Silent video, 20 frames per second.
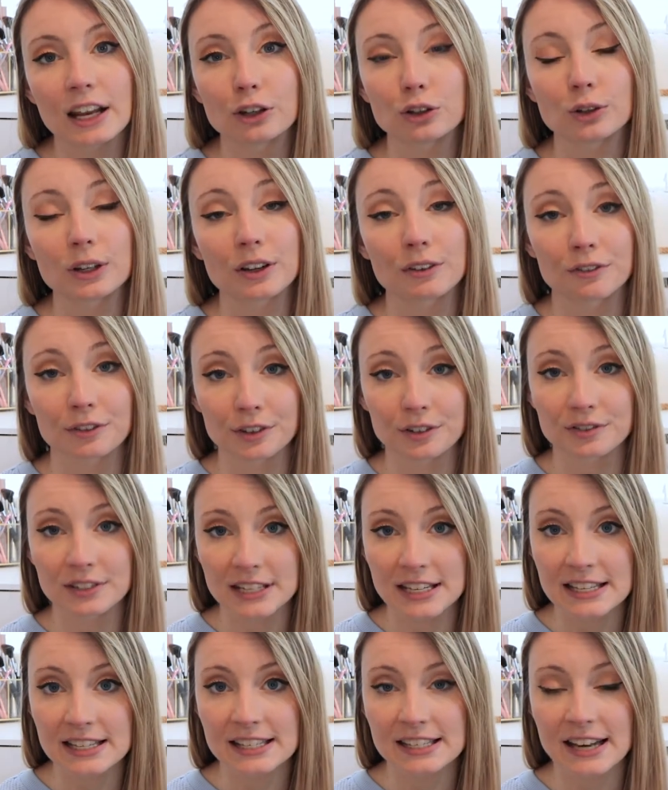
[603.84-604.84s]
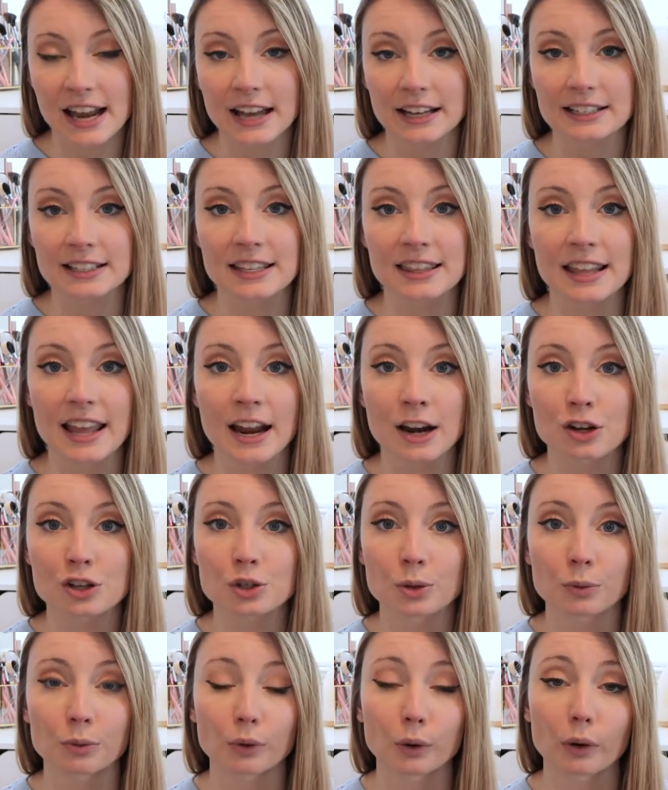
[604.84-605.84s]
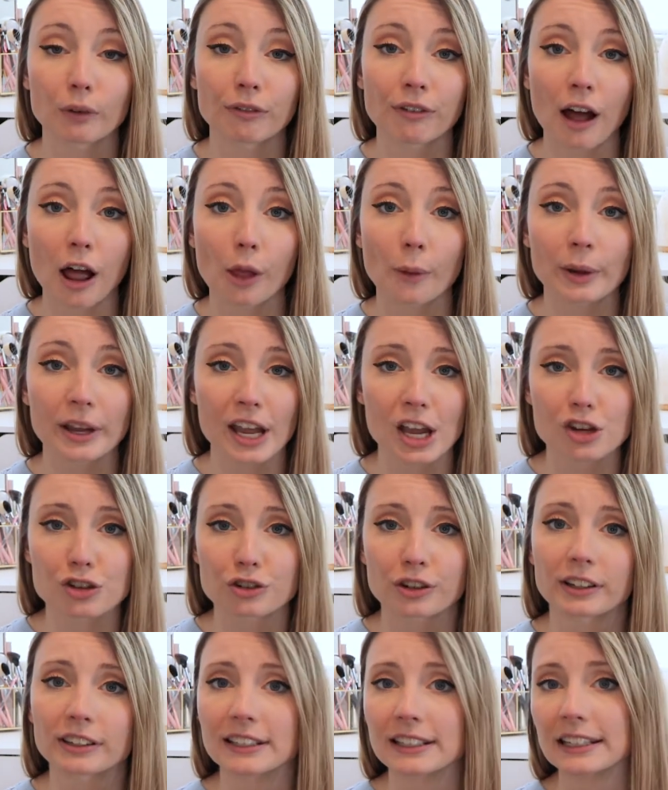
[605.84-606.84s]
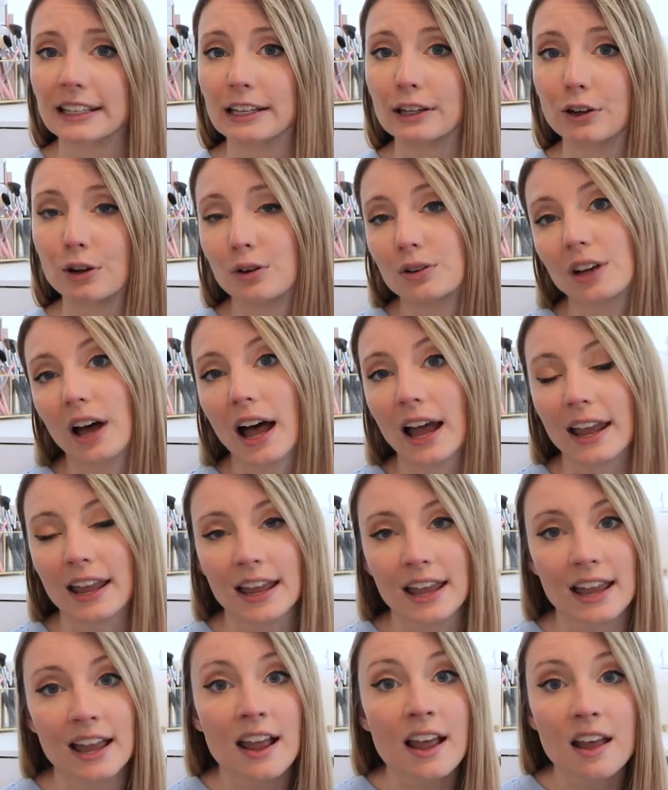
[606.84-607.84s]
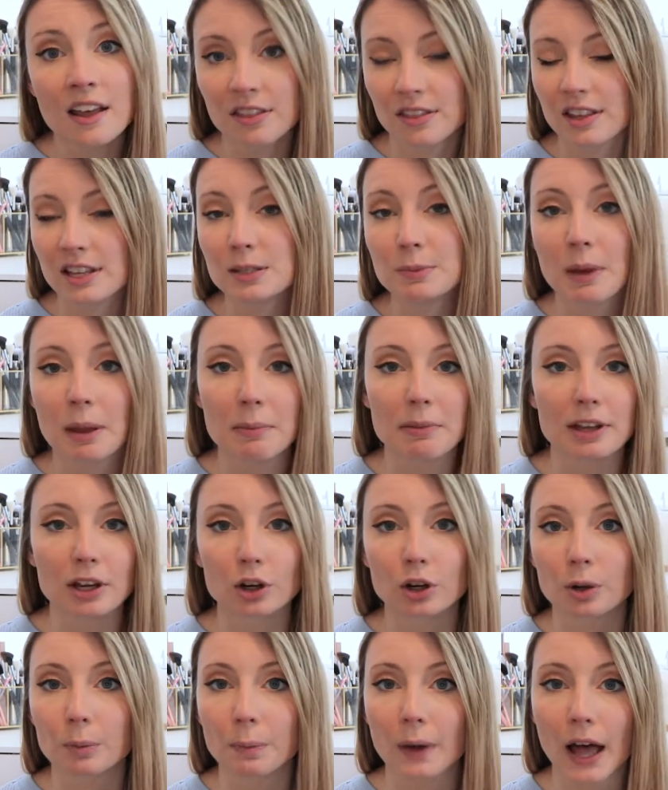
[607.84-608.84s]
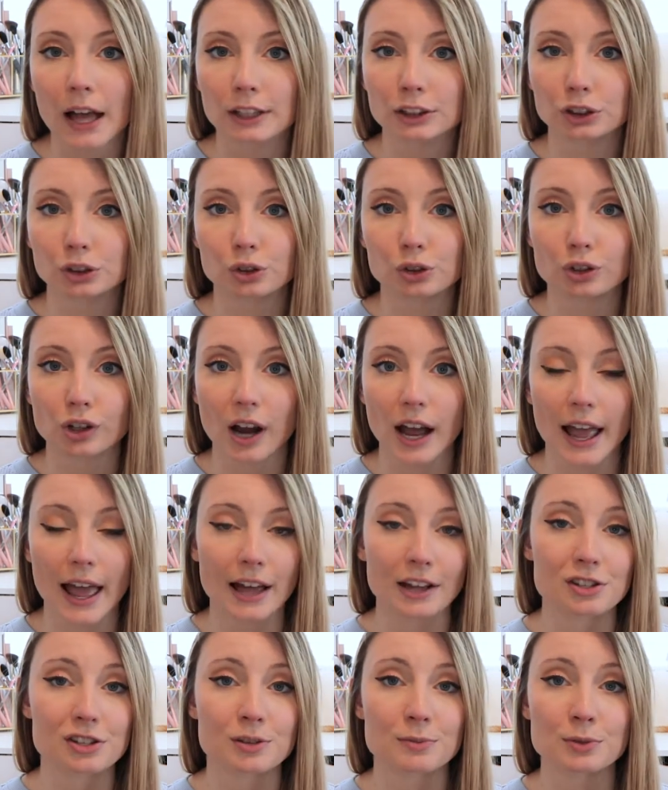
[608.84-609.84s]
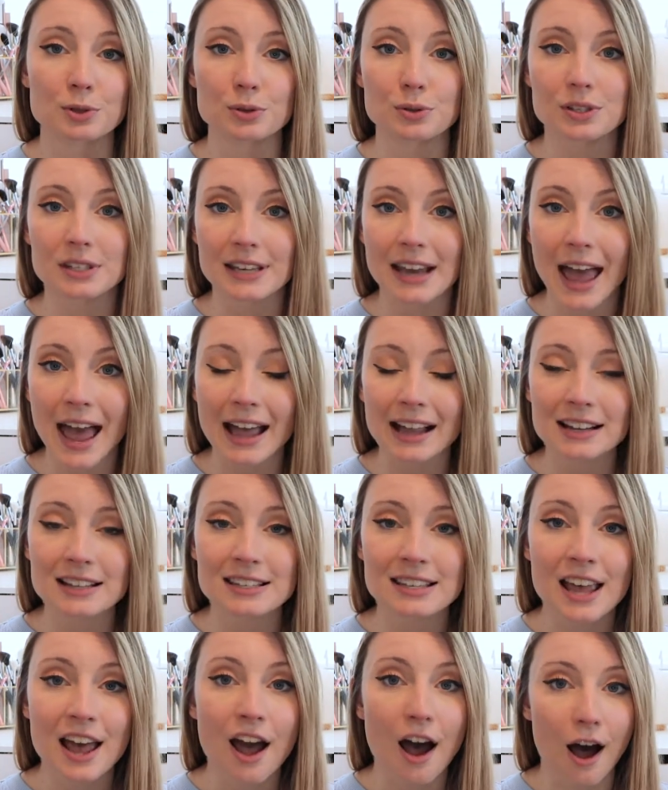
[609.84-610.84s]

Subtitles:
and you get 15 snacks in there. So if you're following a strict keto diet, this may be a good box to try out some new snacks.